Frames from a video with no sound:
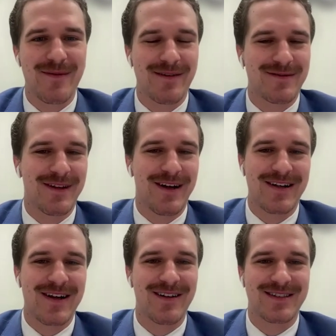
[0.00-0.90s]
We have a lot
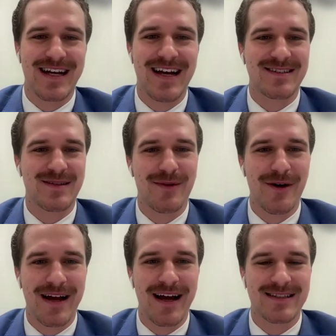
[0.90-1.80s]
of college guys and some
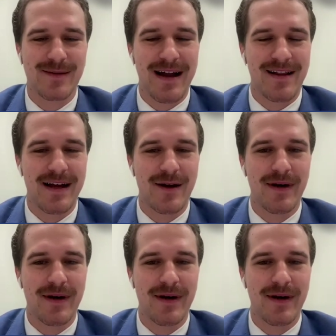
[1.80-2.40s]
pro guys come out of there,